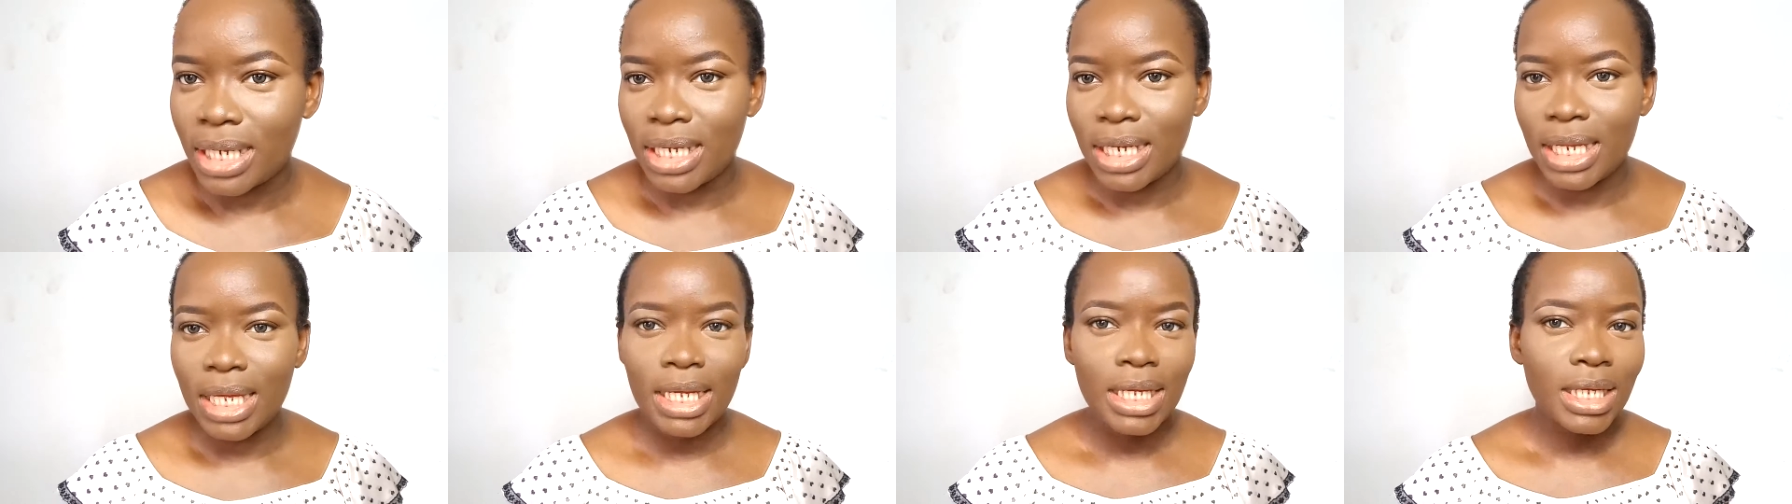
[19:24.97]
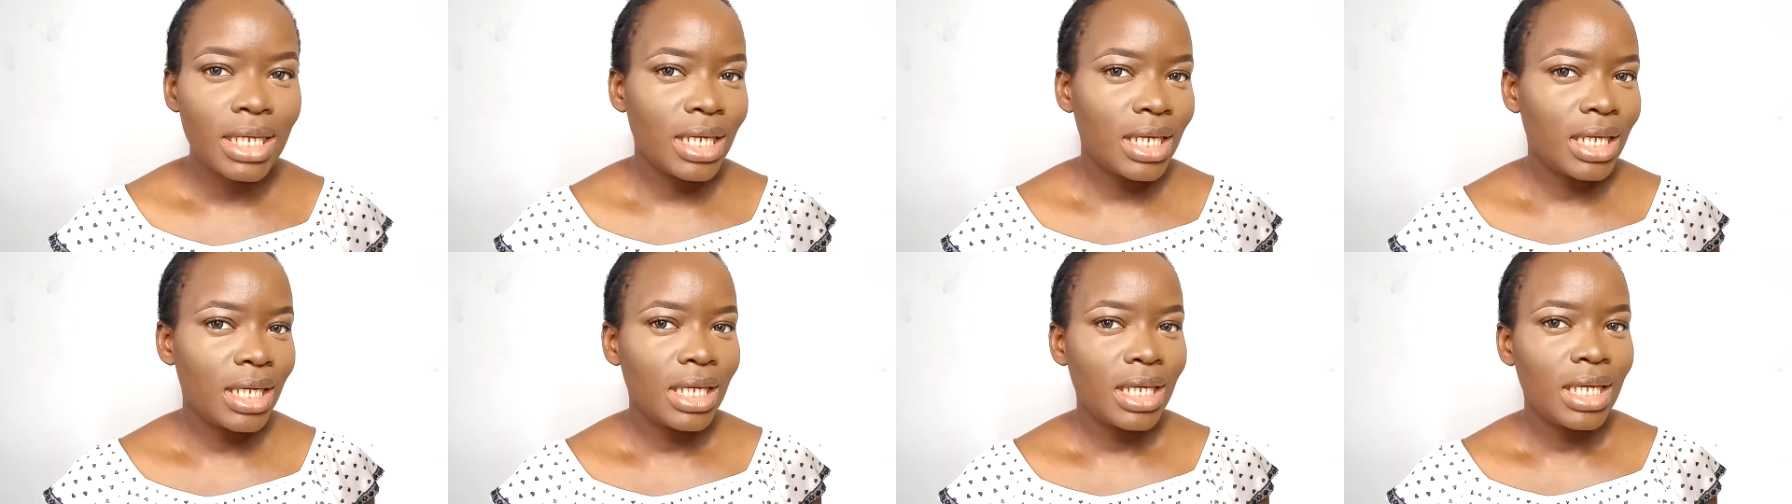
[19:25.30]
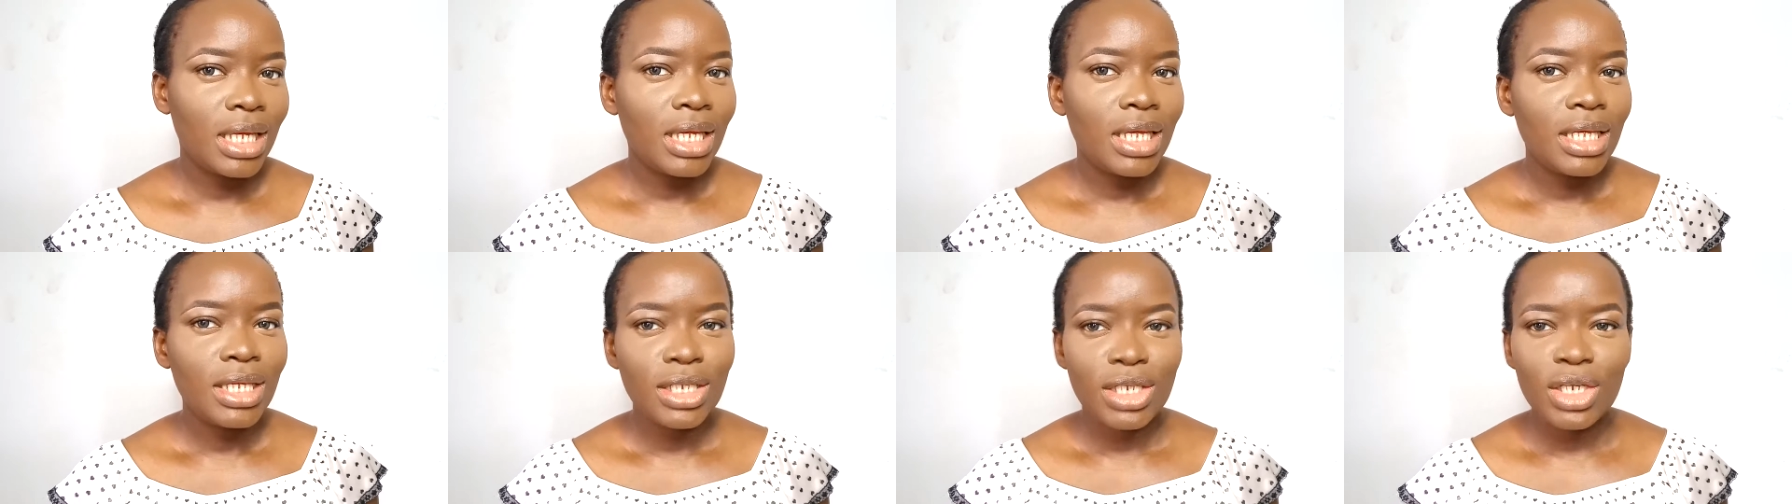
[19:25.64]
Like,
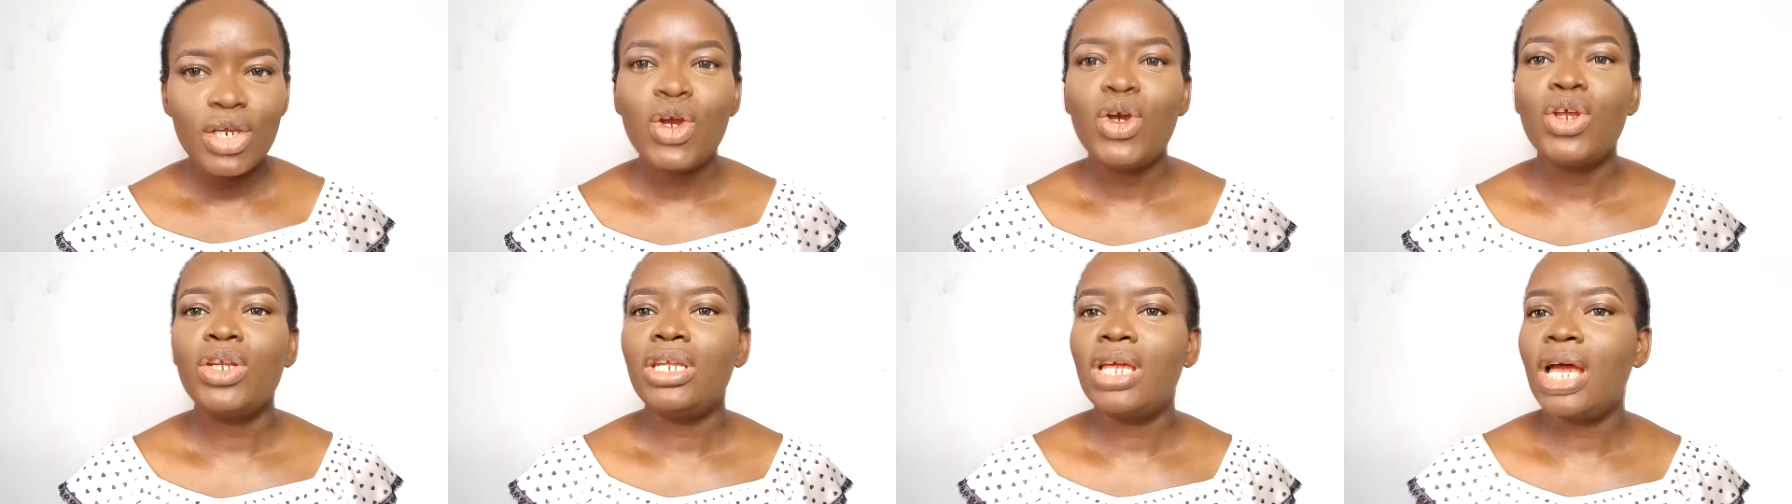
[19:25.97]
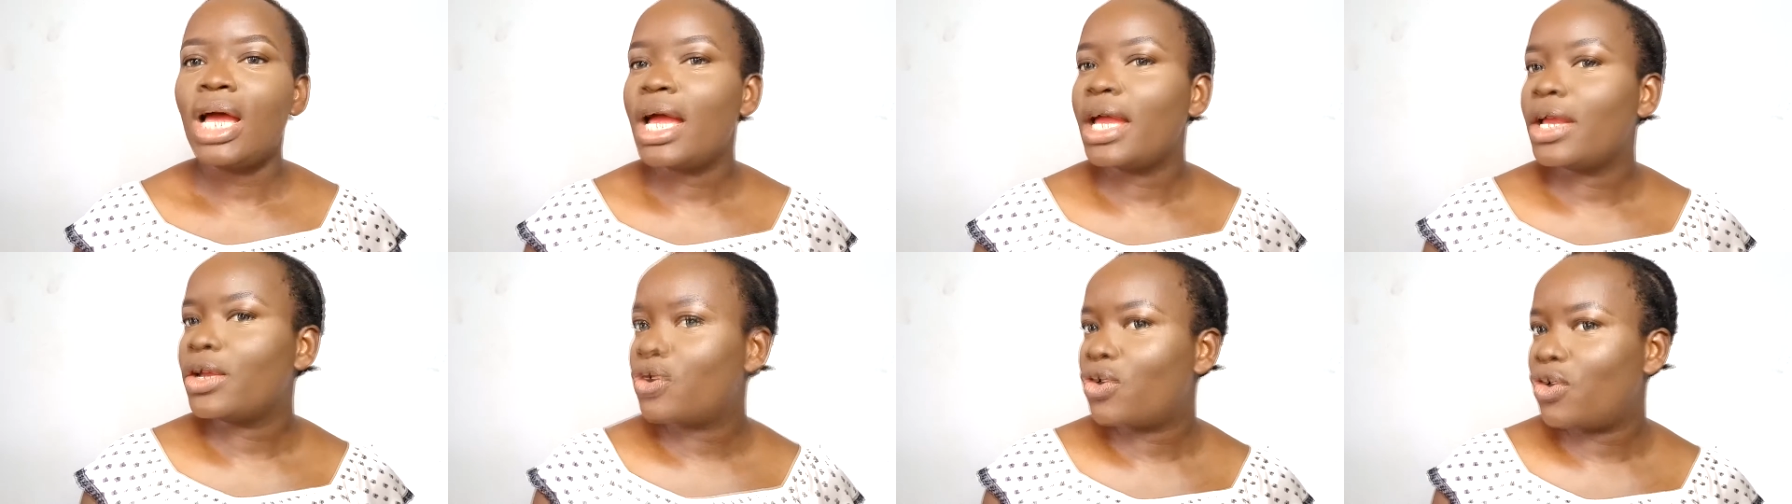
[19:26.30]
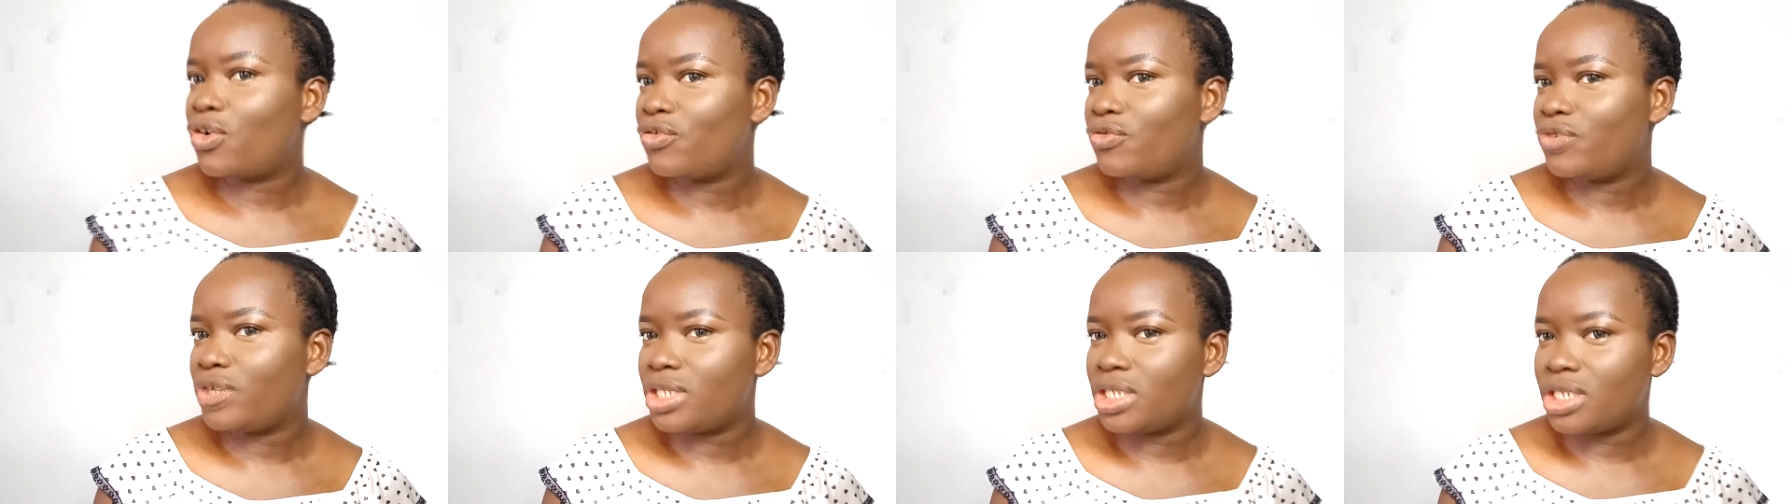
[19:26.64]
the under eye
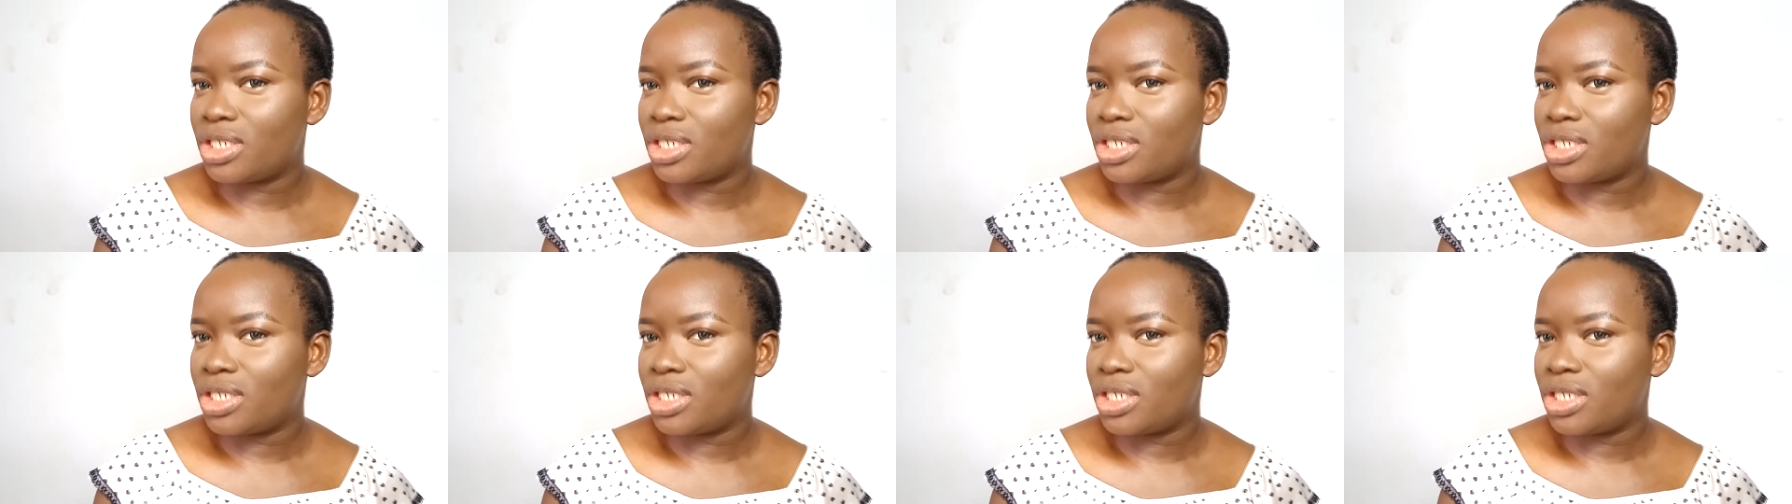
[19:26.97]
coverage